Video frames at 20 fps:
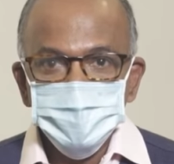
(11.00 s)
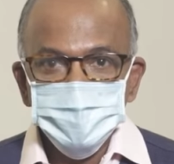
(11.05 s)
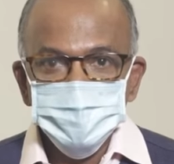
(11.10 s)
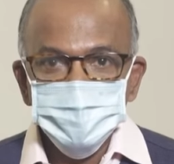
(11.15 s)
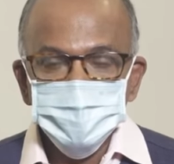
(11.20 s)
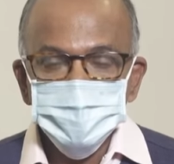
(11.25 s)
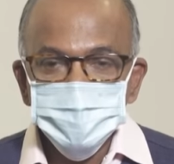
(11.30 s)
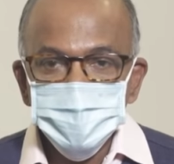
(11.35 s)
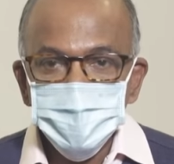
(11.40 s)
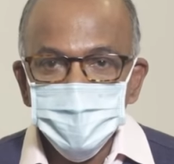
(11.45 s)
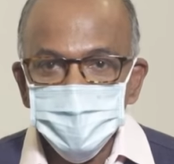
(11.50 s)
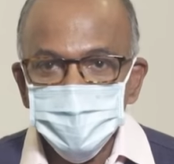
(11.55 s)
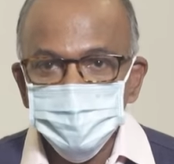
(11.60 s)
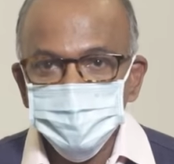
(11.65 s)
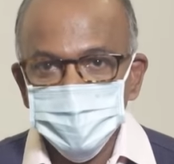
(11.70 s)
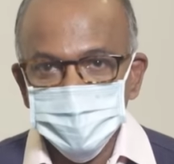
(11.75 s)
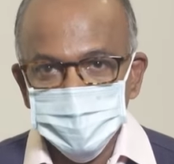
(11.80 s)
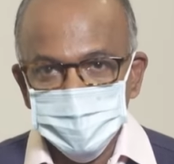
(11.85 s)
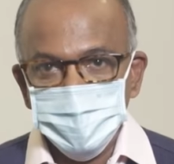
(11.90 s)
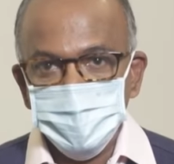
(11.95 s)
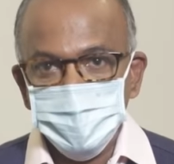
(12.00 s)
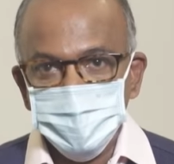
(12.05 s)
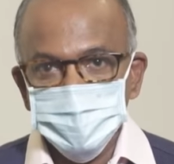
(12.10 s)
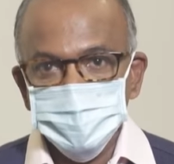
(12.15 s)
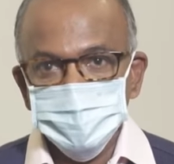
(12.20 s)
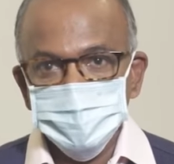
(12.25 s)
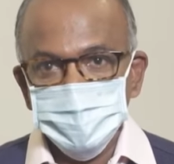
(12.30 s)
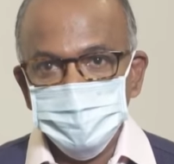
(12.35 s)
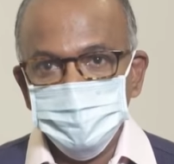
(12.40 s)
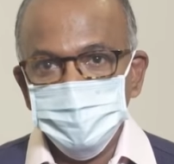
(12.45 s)
this lady was
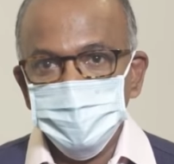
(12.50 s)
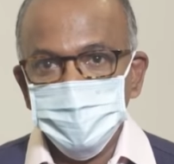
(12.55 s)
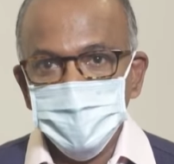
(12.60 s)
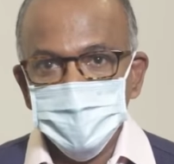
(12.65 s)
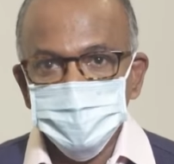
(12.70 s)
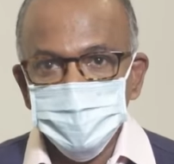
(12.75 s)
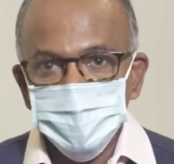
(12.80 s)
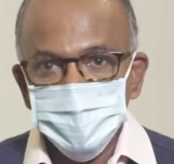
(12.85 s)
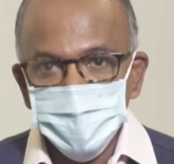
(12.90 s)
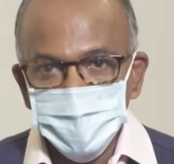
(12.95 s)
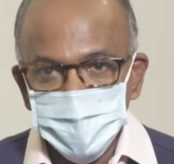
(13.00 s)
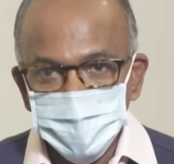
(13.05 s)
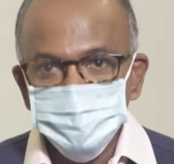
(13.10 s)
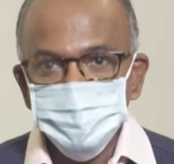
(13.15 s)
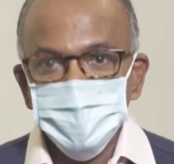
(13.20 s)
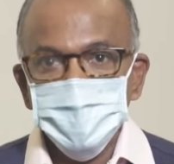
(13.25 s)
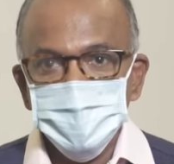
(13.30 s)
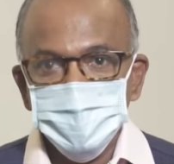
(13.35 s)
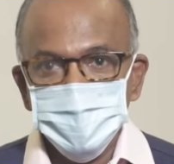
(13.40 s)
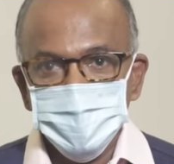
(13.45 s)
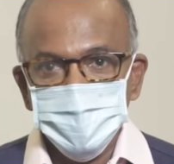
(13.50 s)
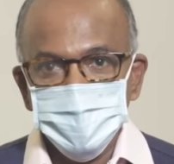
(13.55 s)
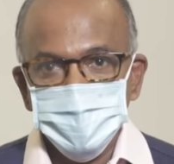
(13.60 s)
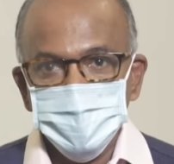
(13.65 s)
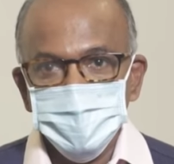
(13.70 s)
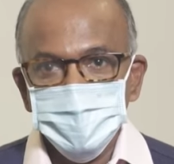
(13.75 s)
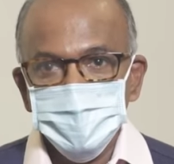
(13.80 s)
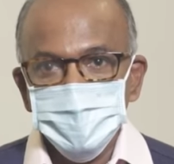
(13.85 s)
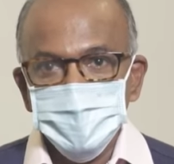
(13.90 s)
lost and we were actually helping her.